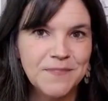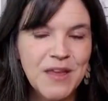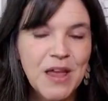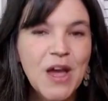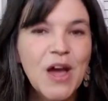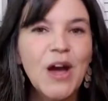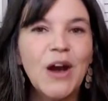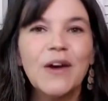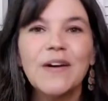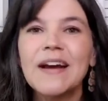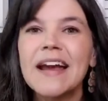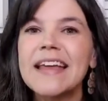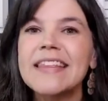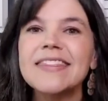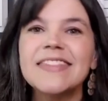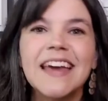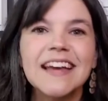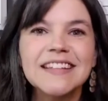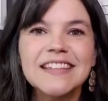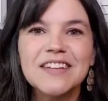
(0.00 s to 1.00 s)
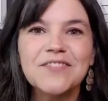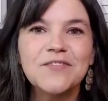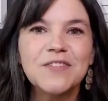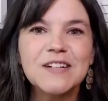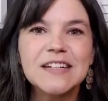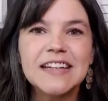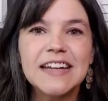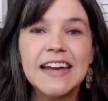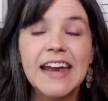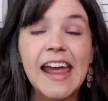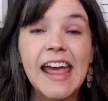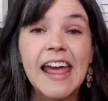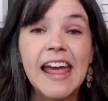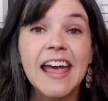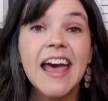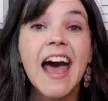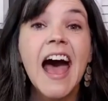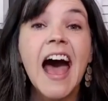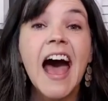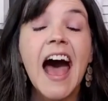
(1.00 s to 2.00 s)
All right, that's it for today.
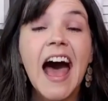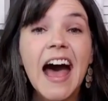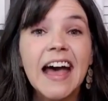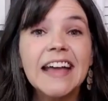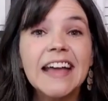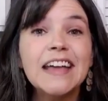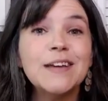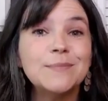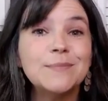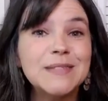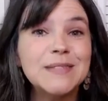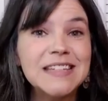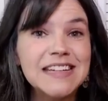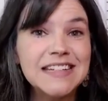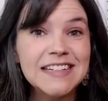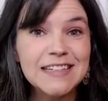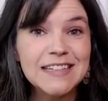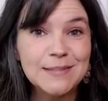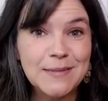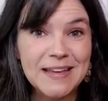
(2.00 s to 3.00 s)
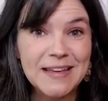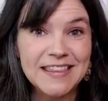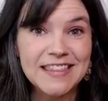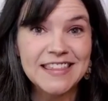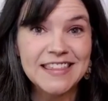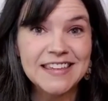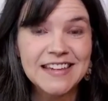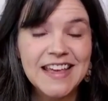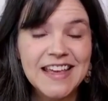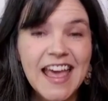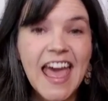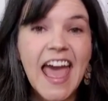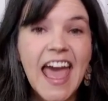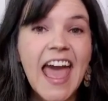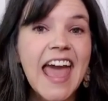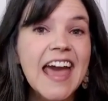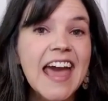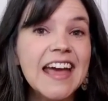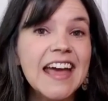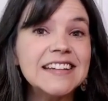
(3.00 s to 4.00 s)
I am Tina Smith,
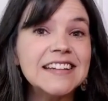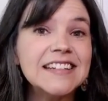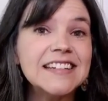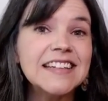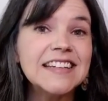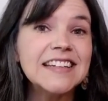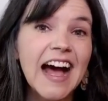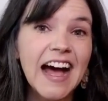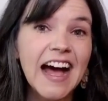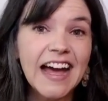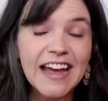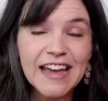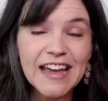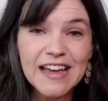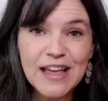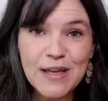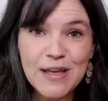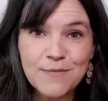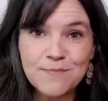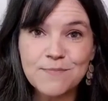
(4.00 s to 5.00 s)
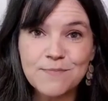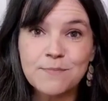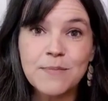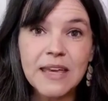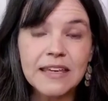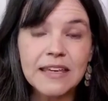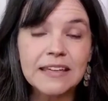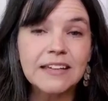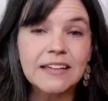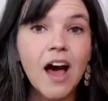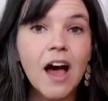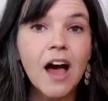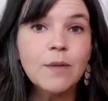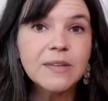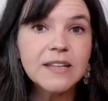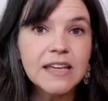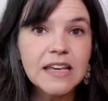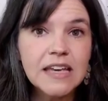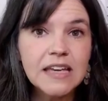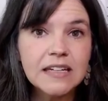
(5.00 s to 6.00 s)
and I am making
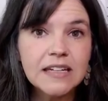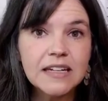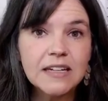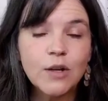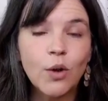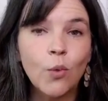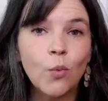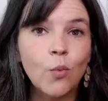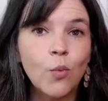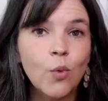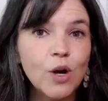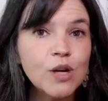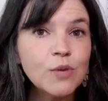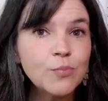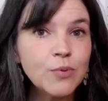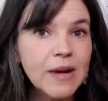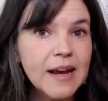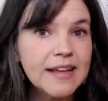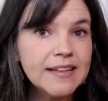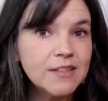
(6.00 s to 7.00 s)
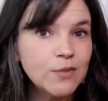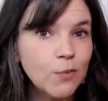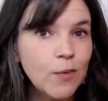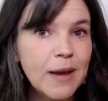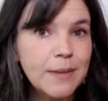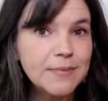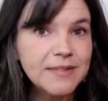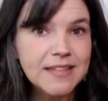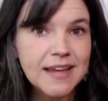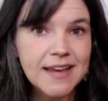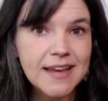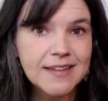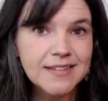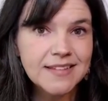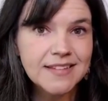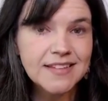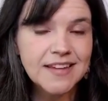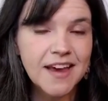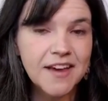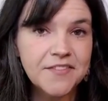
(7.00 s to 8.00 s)
complicated WordPress website
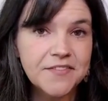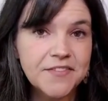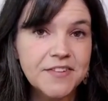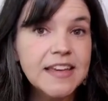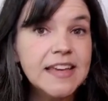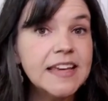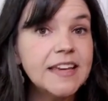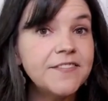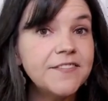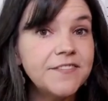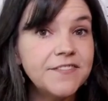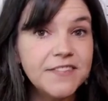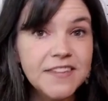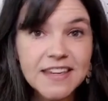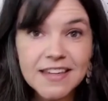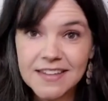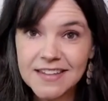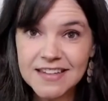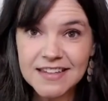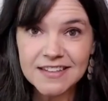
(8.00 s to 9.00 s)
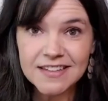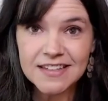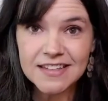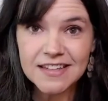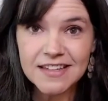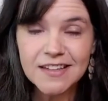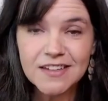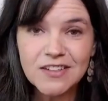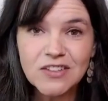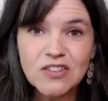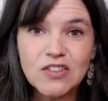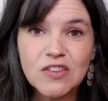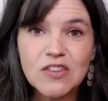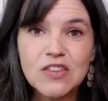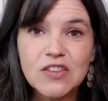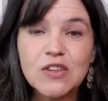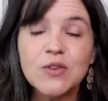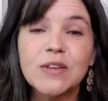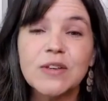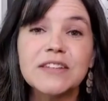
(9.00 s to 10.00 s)
stuff feel easy so that
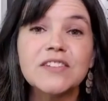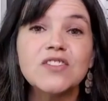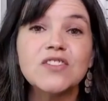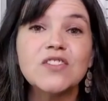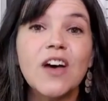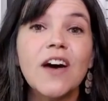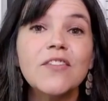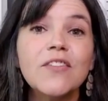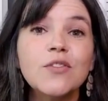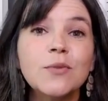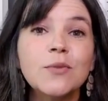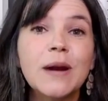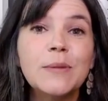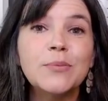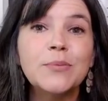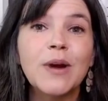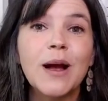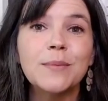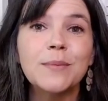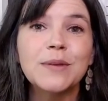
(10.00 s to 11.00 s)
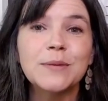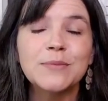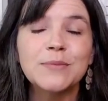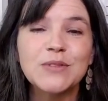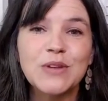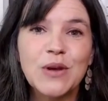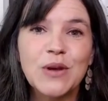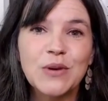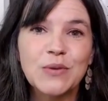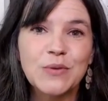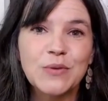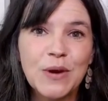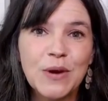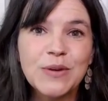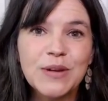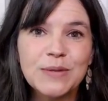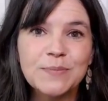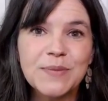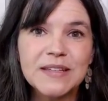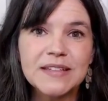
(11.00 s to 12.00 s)
you can solve the right problems, grow
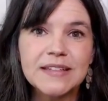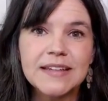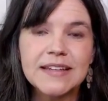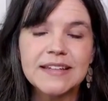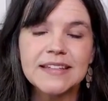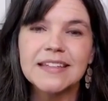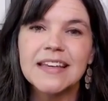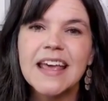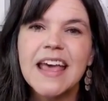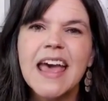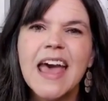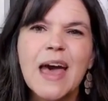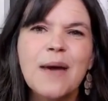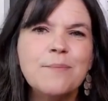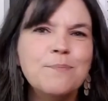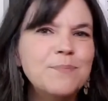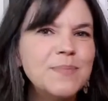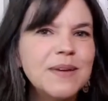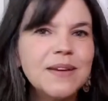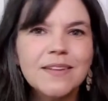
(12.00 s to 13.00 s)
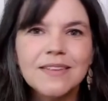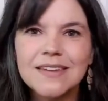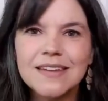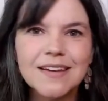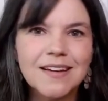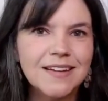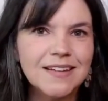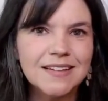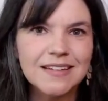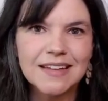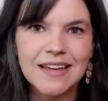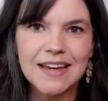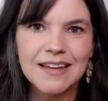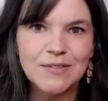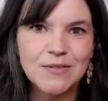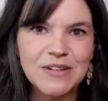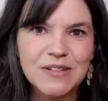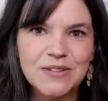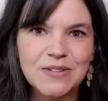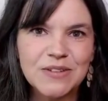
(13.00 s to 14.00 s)
good business, and build the online
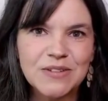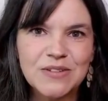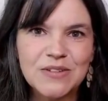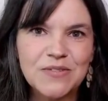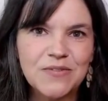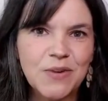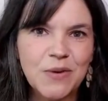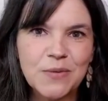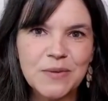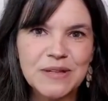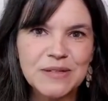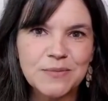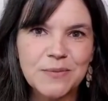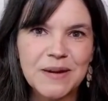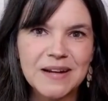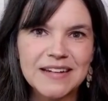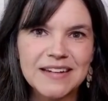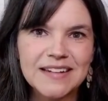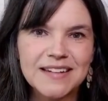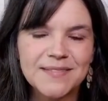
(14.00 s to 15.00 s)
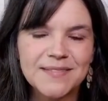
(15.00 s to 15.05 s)
results you've always wanted.